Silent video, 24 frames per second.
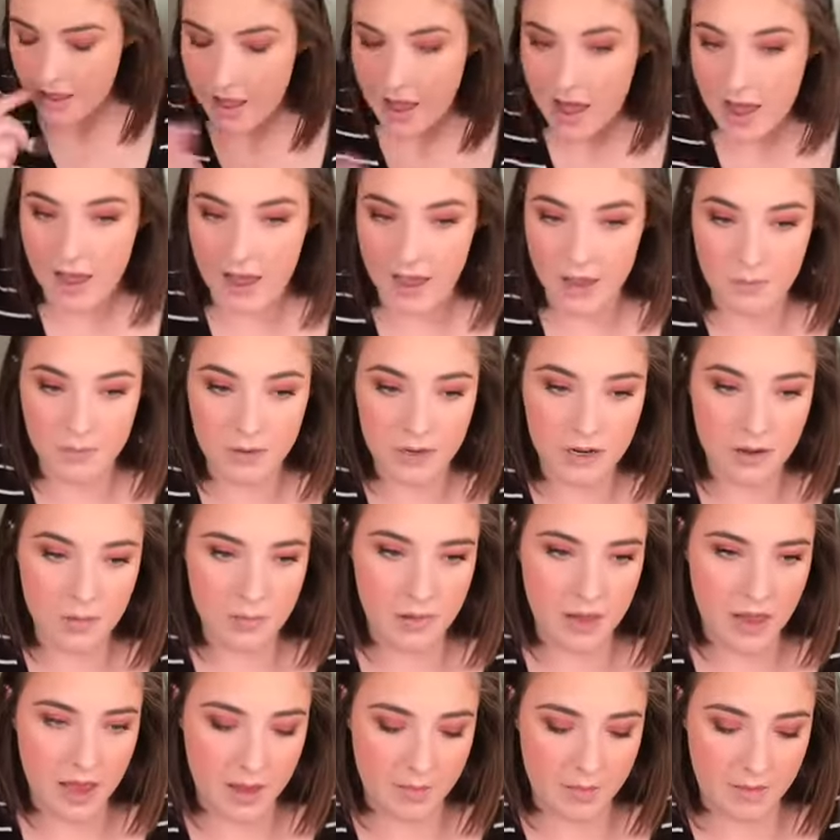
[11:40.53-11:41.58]
I am going to
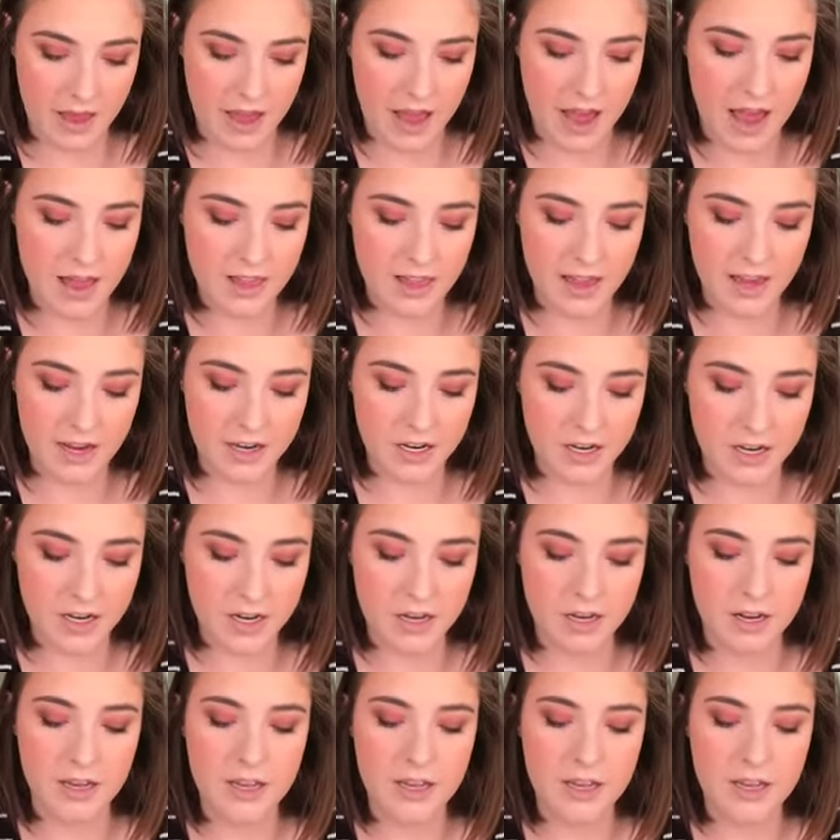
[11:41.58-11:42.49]
apply my highlighter.